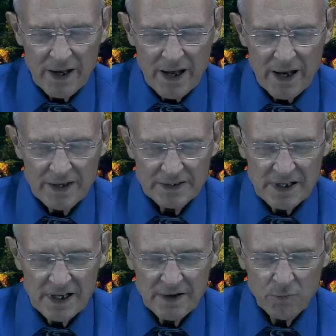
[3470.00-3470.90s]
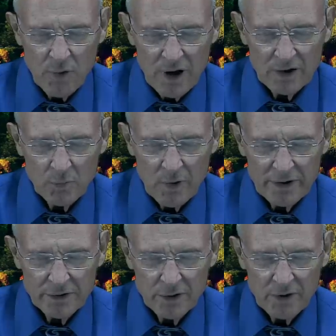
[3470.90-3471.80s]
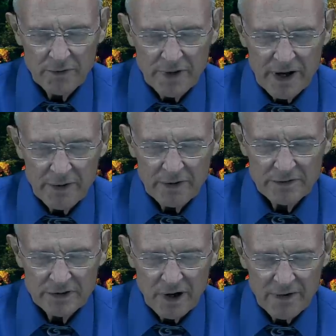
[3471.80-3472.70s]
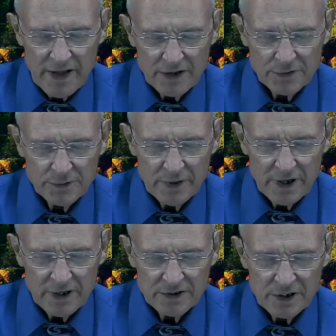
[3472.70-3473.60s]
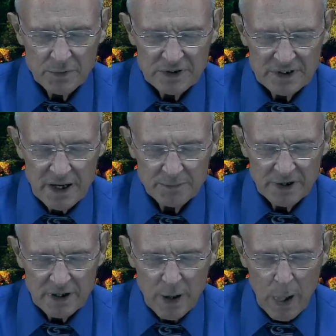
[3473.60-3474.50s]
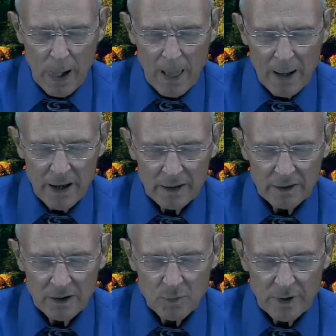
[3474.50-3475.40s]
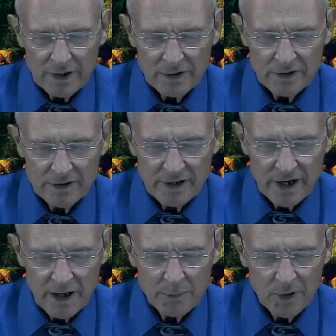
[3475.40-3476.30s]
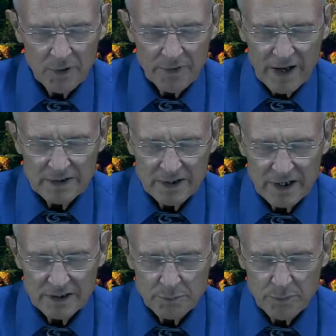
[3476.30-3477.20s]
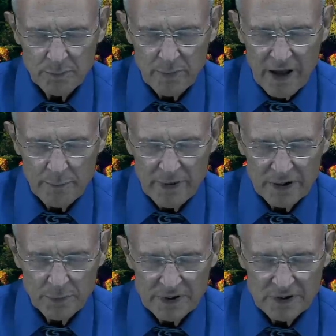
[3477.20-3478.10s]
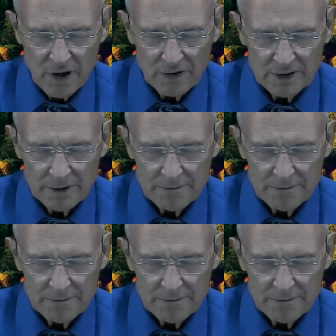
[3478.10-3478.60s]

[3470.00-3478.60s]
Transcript: as Eve walk, wandered over there and saw that tree and she was tempted, and look what terrible things it has have been the result.